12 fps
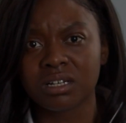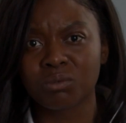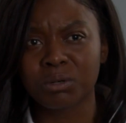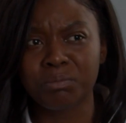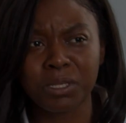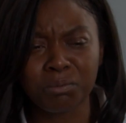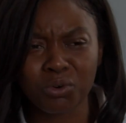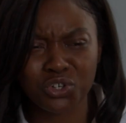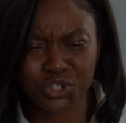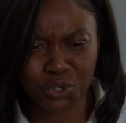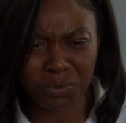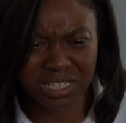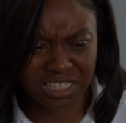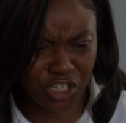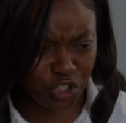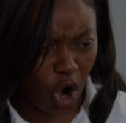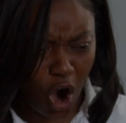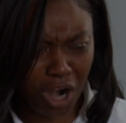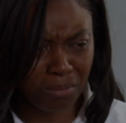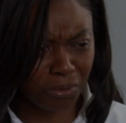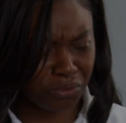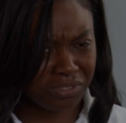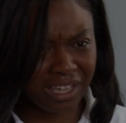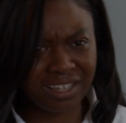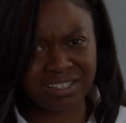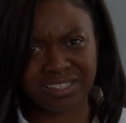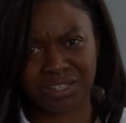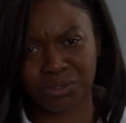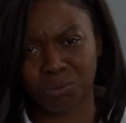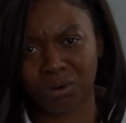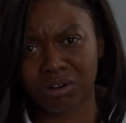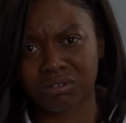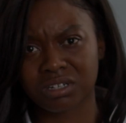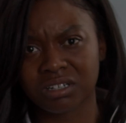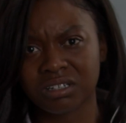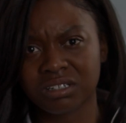when people are doing such horrible things in the world.